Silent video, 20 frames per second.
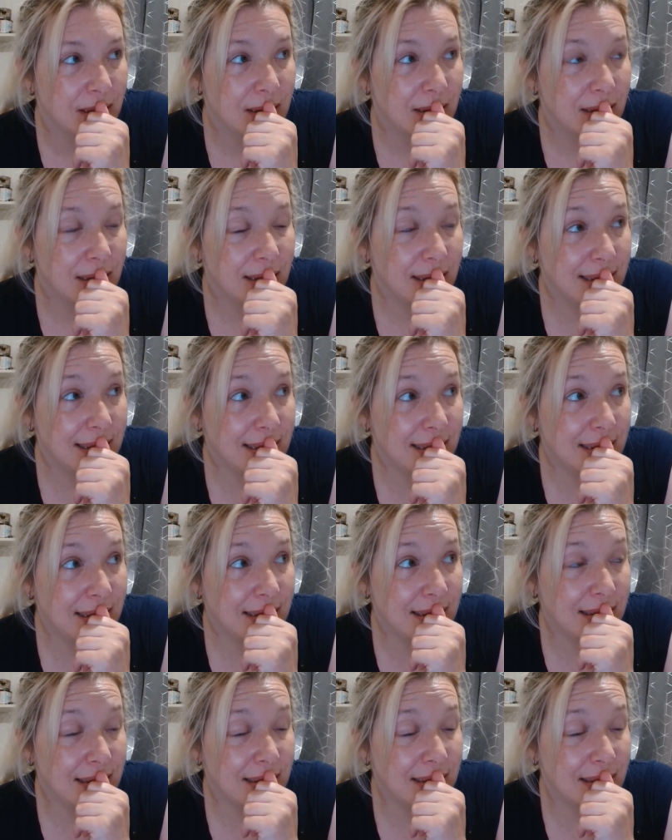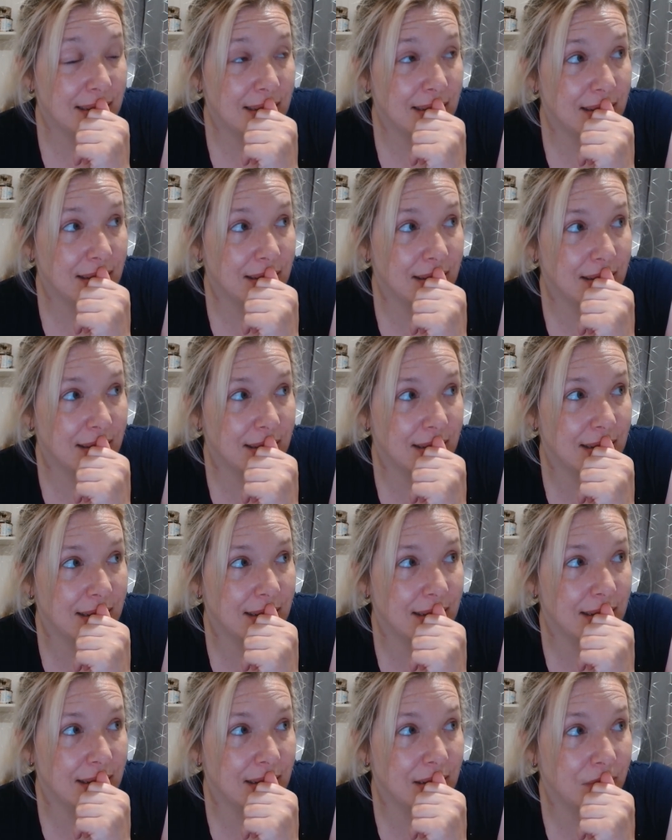I don't
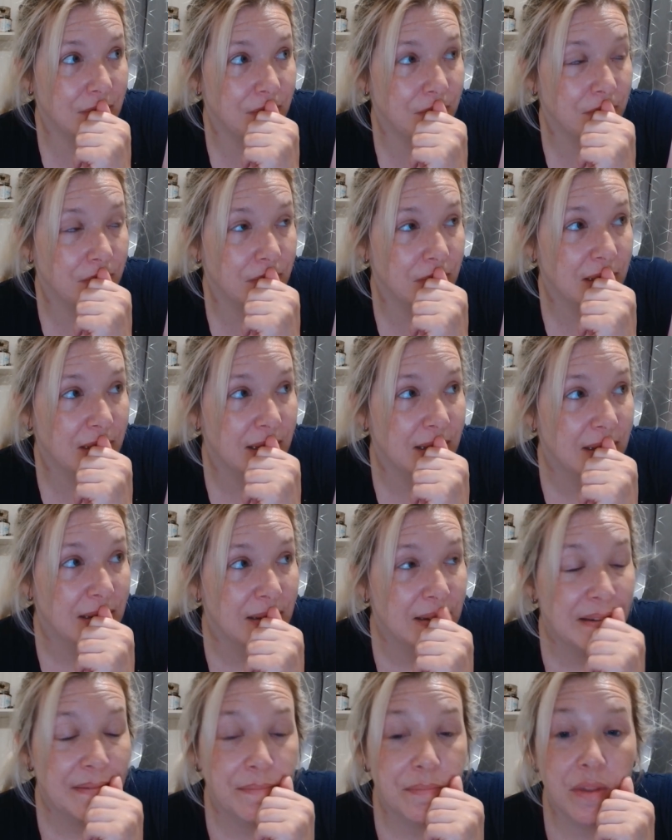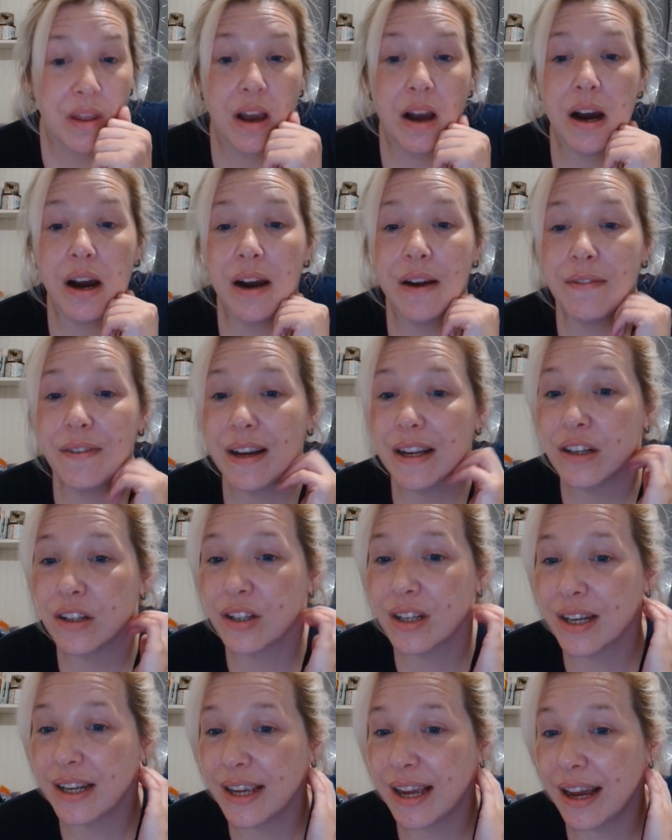know. I've
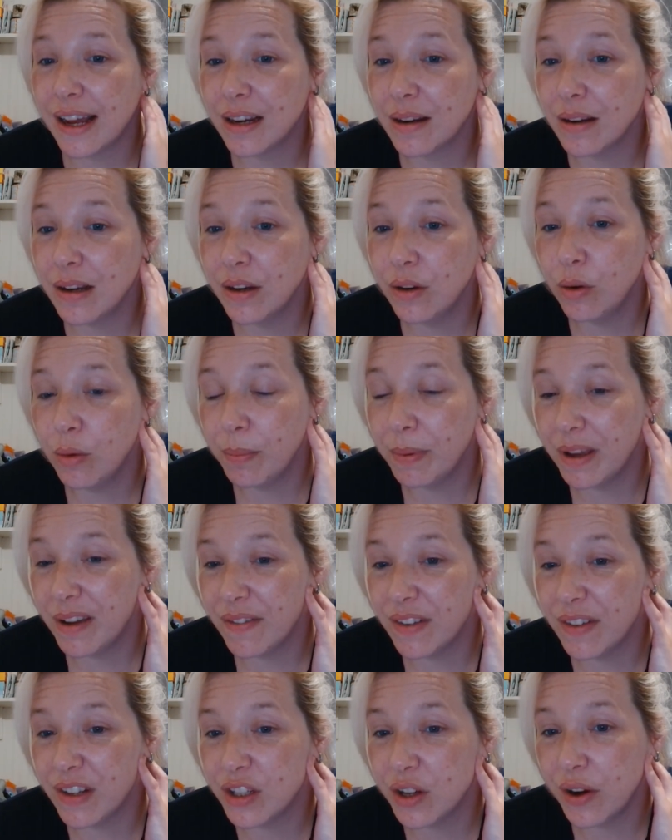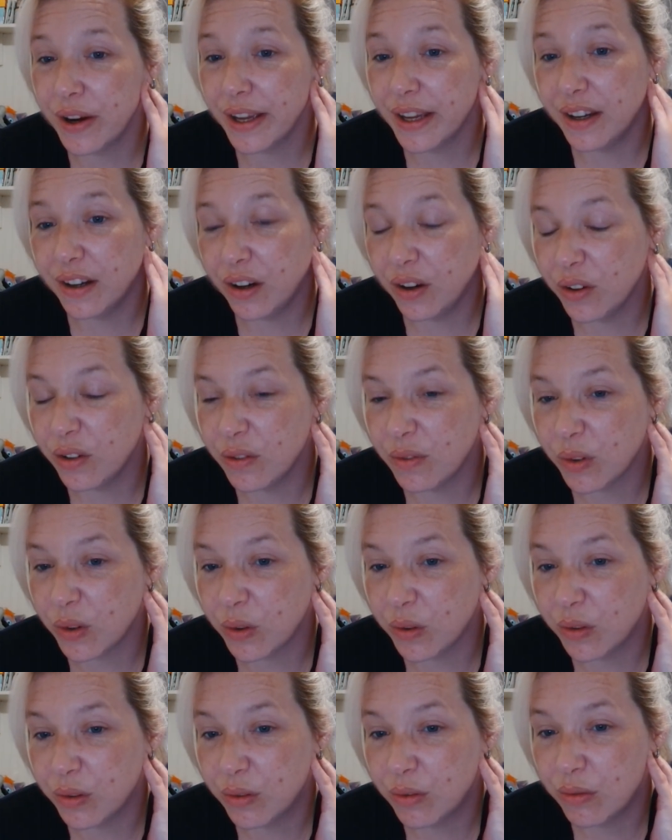actually had a little bit of a diet
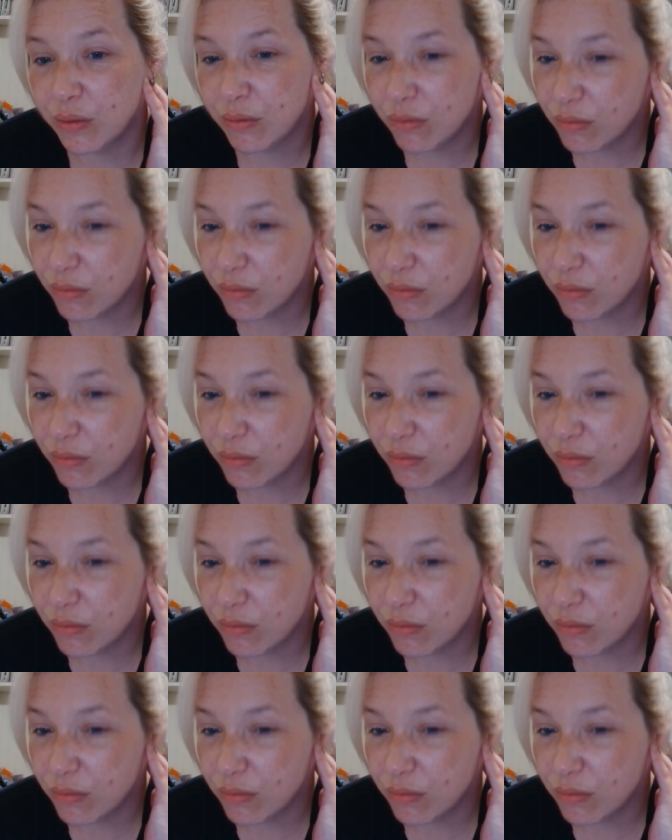overhaul